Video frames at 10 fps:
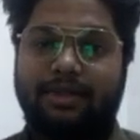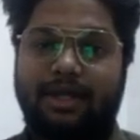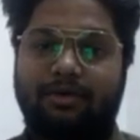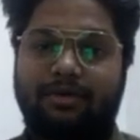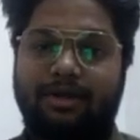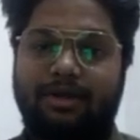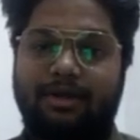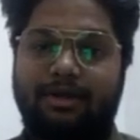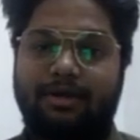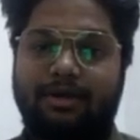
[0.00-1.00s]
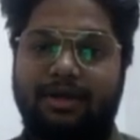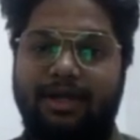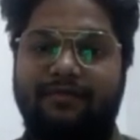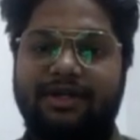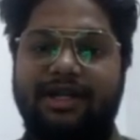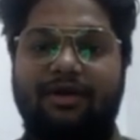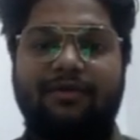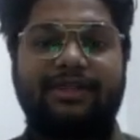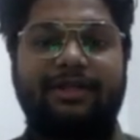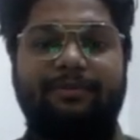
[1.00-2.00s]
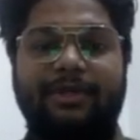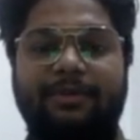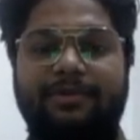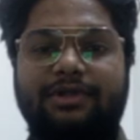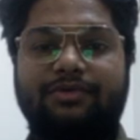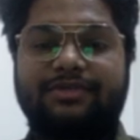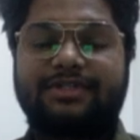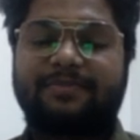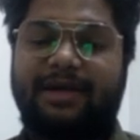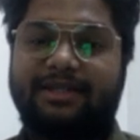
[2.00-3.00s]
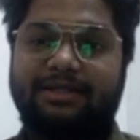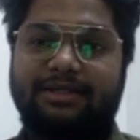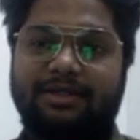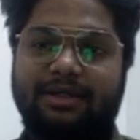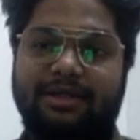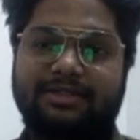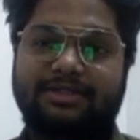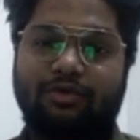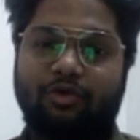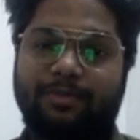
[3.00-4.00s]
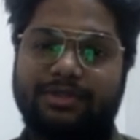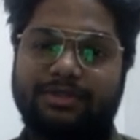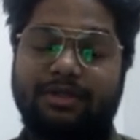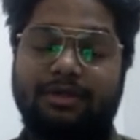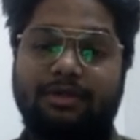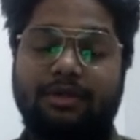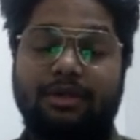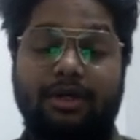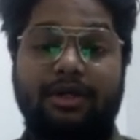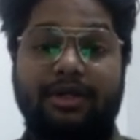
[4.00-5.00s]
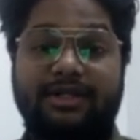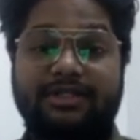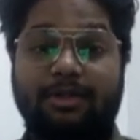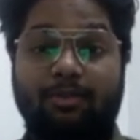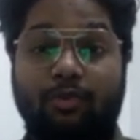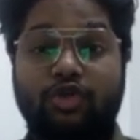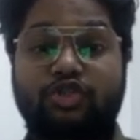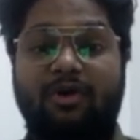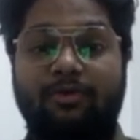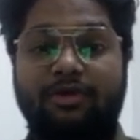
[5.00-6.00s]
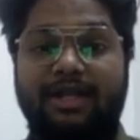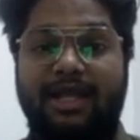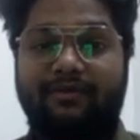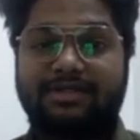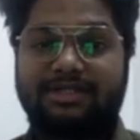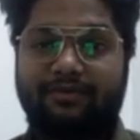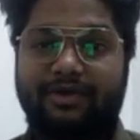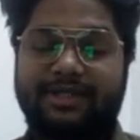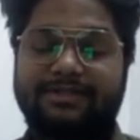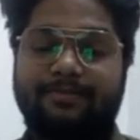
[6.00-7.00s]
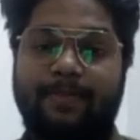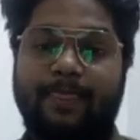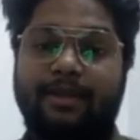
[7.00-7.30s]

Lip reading: Now every now and then people uses Python. It is the most popular language nowadays.